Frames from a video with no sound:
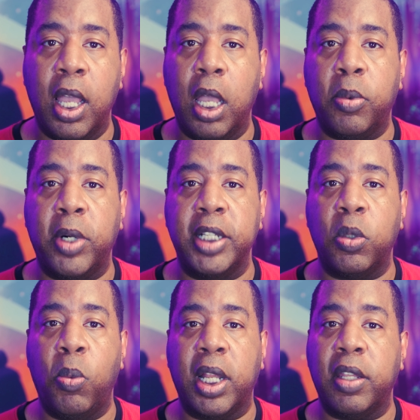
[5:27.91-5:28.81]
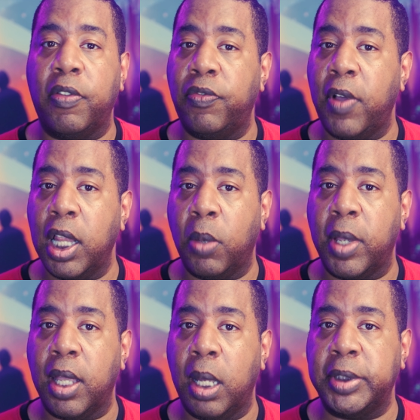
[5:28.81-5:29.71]
upgrade to one of the
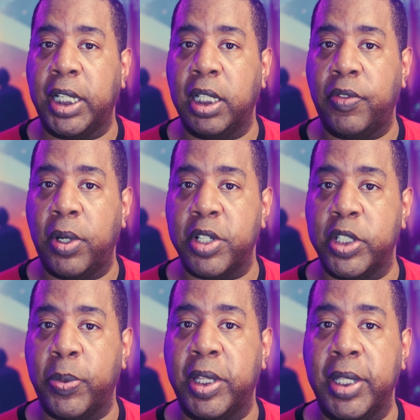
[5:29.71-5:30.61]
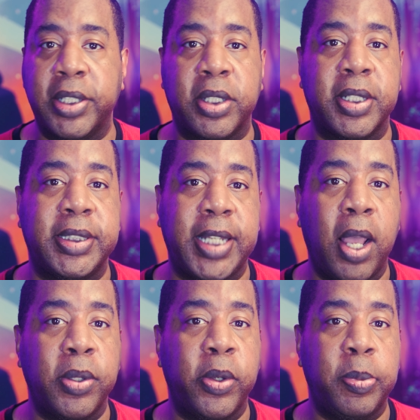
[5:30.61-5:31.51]
following updated versions with links to the
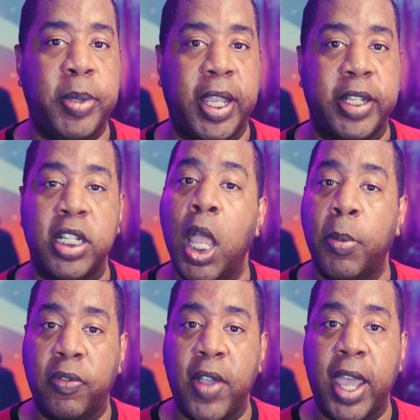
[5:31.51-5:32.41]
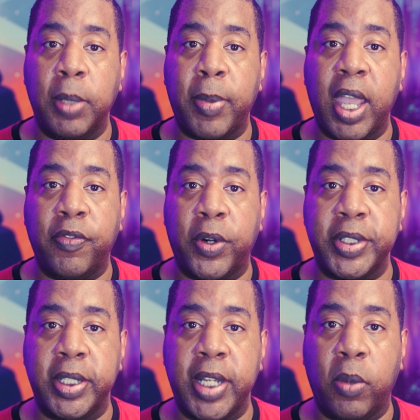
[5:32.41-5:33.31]
download page provided by
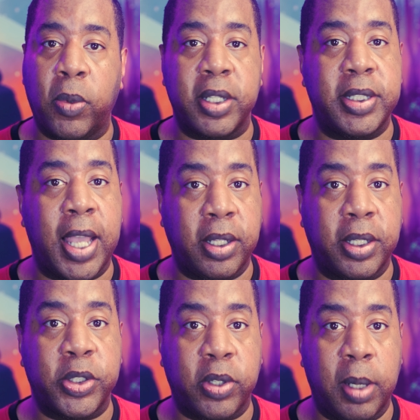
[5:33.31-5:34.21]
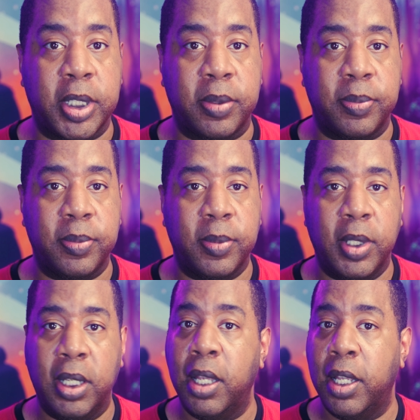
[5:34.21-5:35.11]
Versa Networks down in the description.
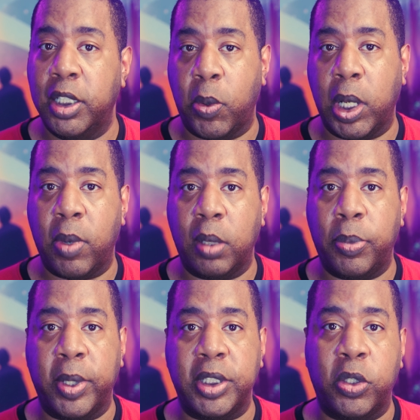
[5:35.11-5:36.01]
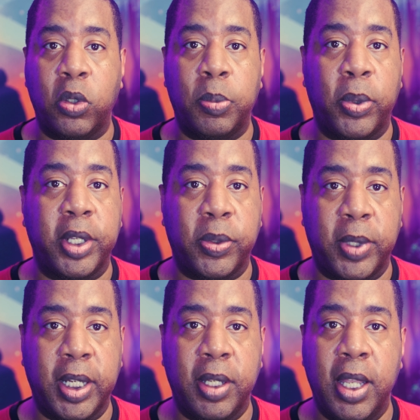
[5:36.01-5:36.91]

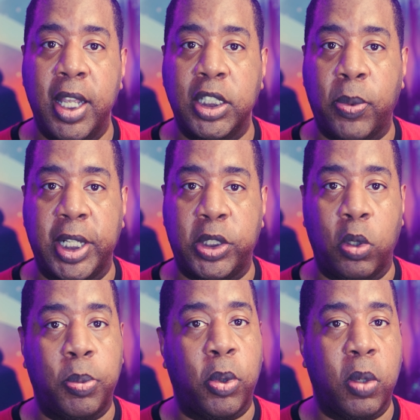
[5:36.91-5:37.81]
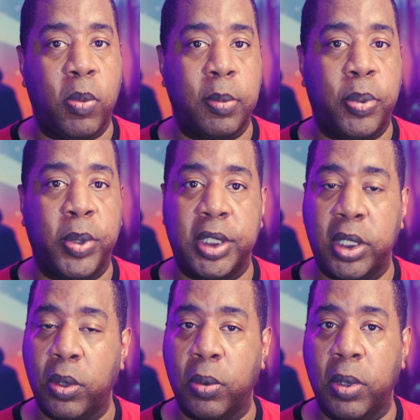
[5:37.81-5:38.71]
21.2.3,
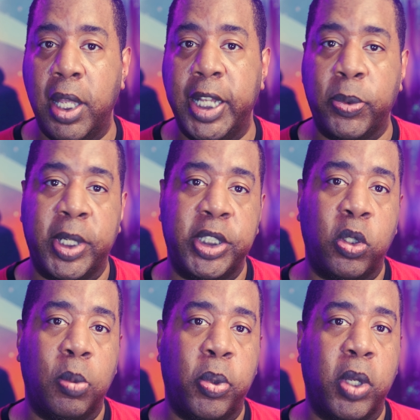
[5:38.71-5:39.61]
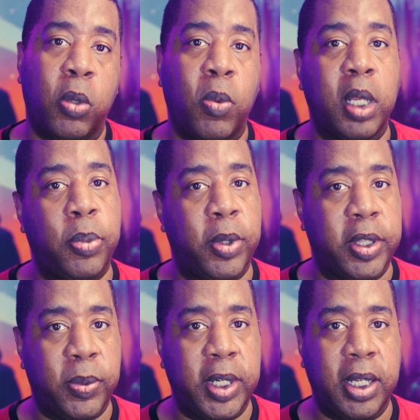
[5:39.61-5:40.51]
22.1.2,
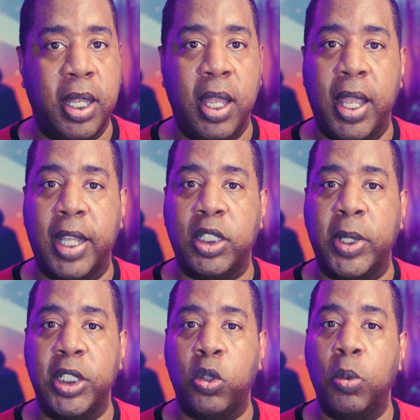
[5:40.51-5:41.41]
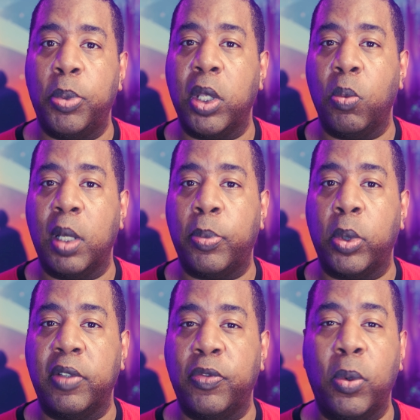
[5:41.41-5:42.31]
22.1.3, and
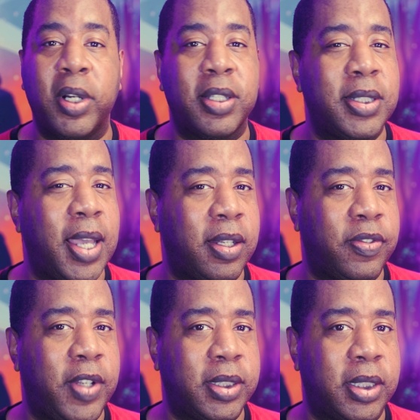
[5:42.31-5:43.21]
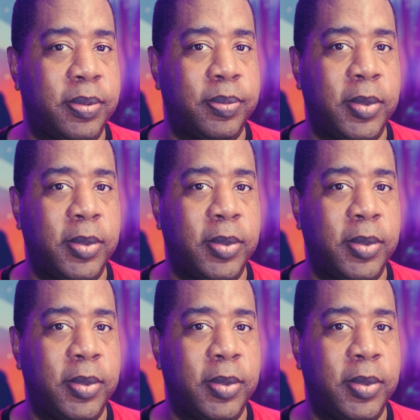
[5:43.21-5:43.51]
22.1.4 is not effective.